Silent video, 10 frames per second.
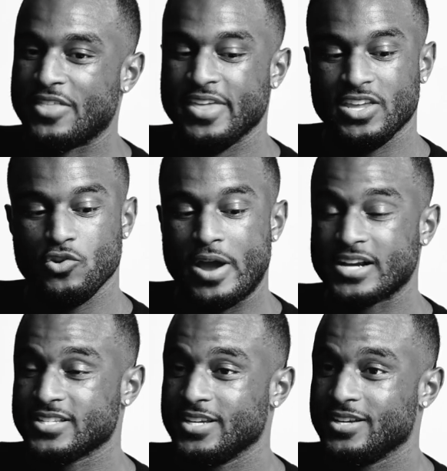I think you
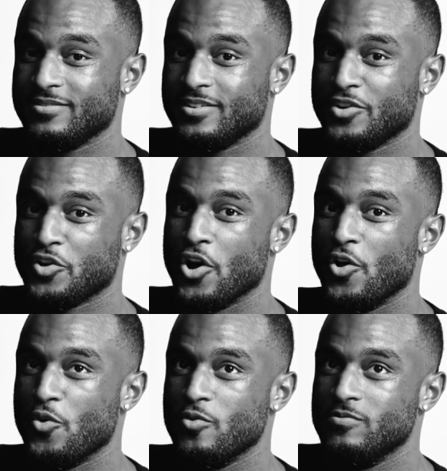actually
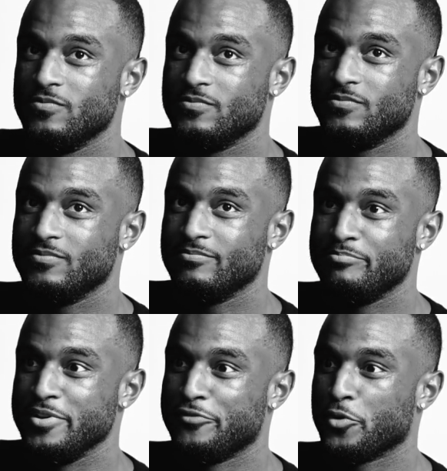go
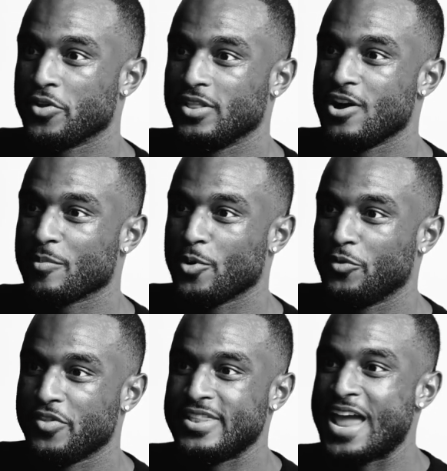before the alarm goes
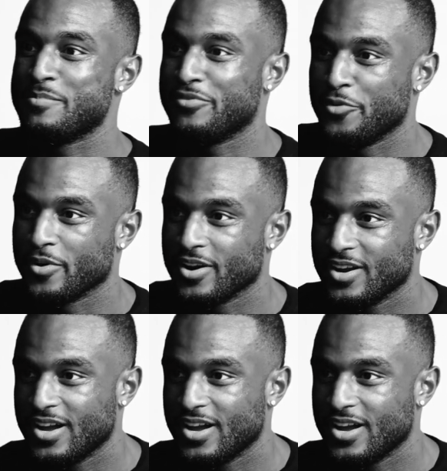off the night before.